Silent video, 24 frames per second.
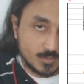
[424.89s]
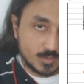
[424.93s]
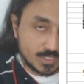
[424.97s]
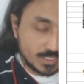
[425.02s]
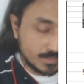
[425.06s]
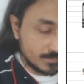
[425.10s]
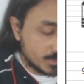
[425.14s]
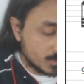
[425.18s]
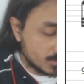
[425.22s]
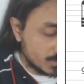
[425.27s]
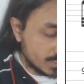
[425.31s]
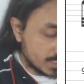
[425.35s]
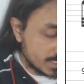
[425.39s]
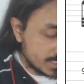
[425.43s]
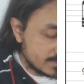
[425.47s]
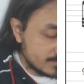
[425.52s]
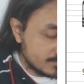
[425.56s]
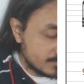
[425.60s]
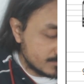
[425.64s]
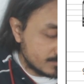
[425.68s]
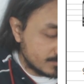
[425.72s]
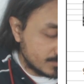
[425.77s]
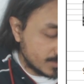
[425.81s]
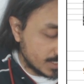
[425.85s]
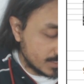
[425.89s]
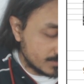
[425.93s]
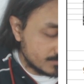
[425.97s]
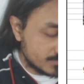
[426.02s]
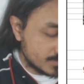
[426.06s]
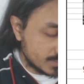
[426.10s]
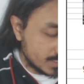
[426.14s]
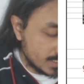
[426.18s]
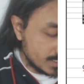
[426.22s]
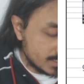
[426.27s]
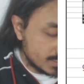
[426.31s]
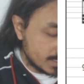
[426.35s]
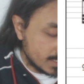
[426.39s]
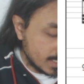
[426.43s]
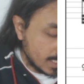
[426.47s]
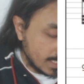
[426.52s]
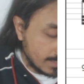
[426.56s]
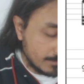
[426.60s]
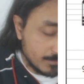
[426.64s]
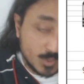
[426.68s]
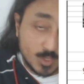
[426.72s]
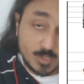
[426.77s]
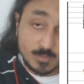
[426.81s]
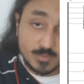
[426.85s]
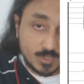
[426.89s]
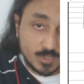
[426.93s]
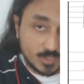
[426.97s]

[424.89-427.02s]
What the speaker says: What I'm doing is 5 3, then hammer-on